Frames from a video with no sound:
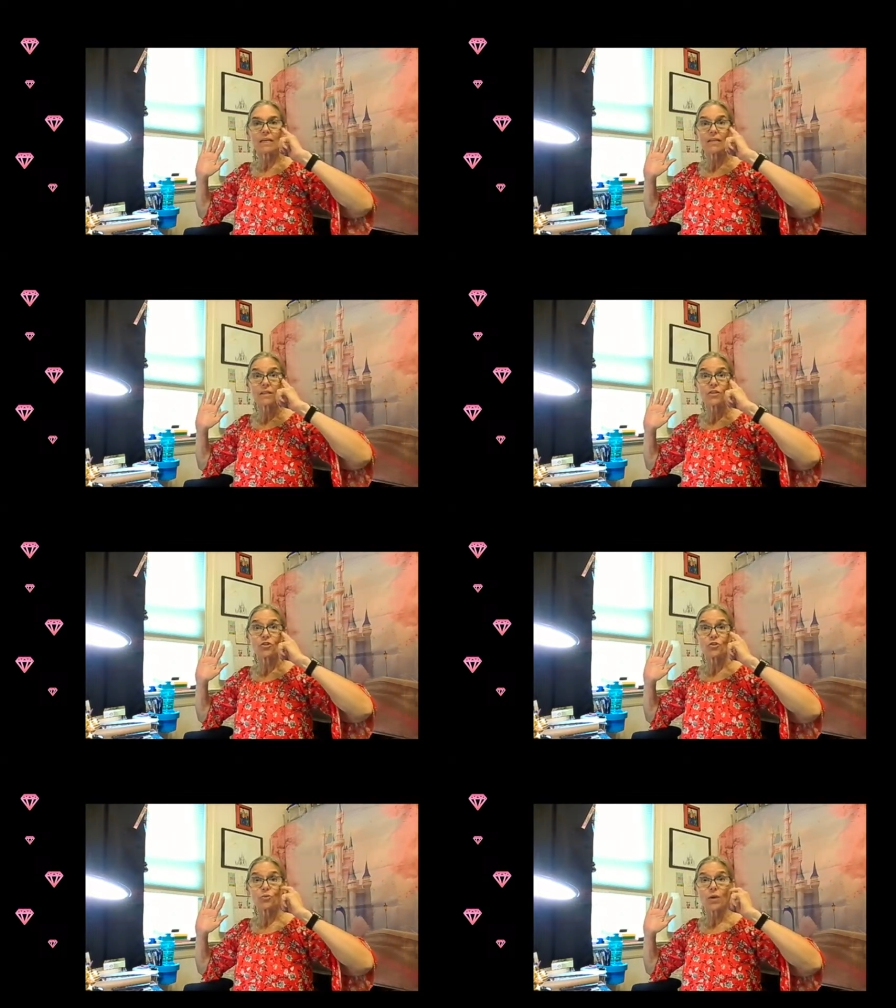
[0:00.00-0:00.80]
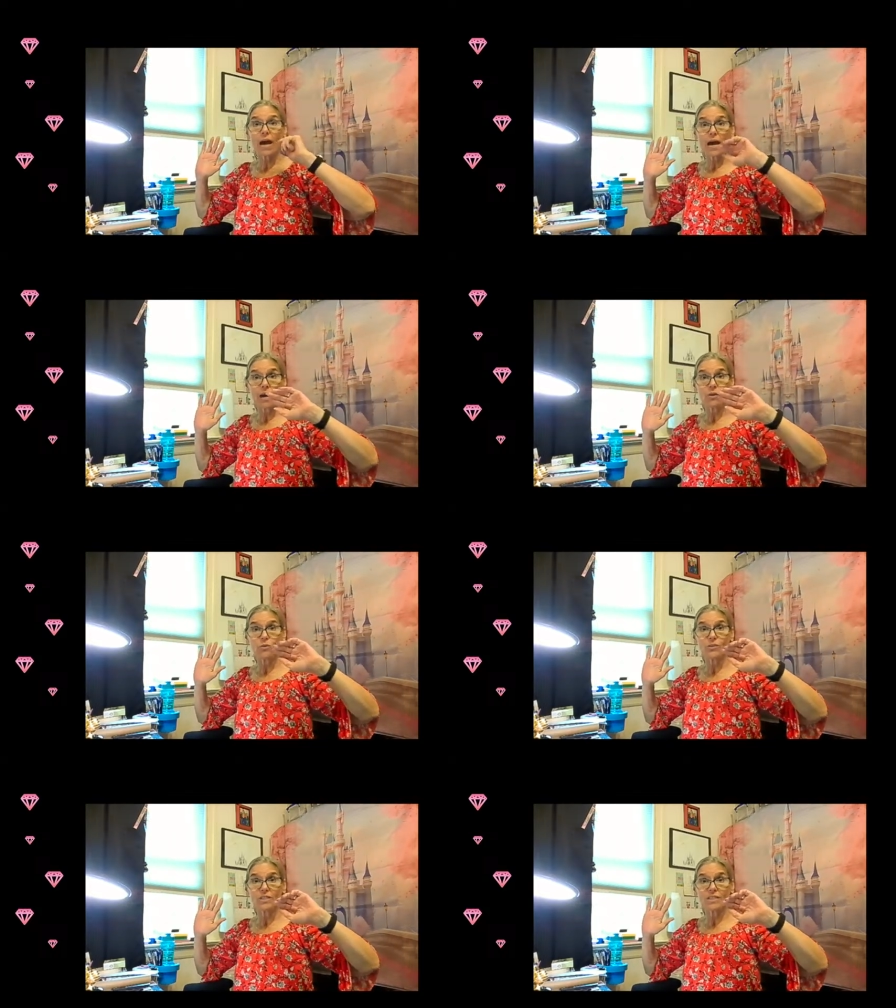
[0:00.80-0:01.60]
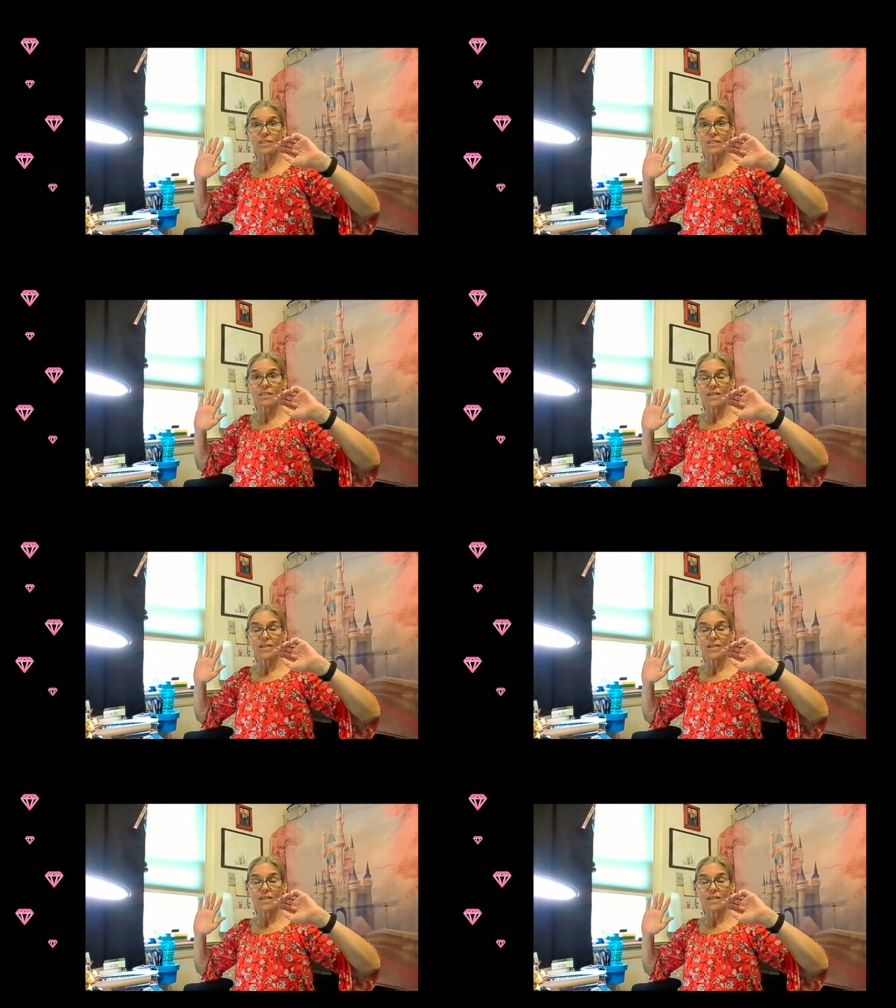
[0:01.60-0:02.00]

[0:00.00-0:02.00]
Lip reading: in the new house